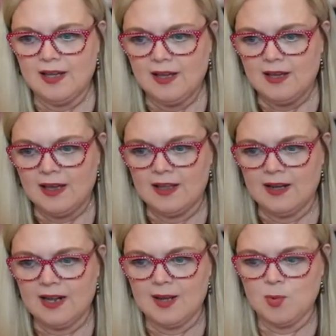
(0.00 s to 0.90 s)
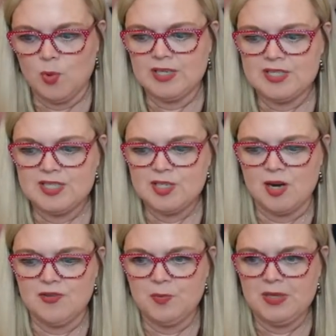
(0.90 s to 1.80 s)
and I'm going to start
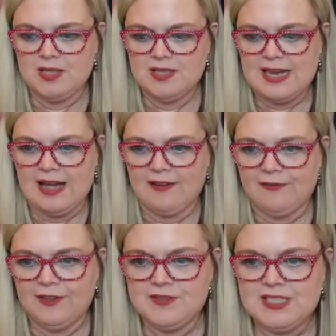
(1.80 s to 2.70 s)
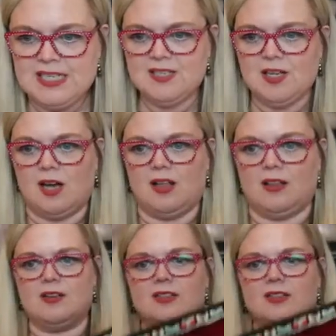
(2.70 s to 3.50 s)
the bids at $15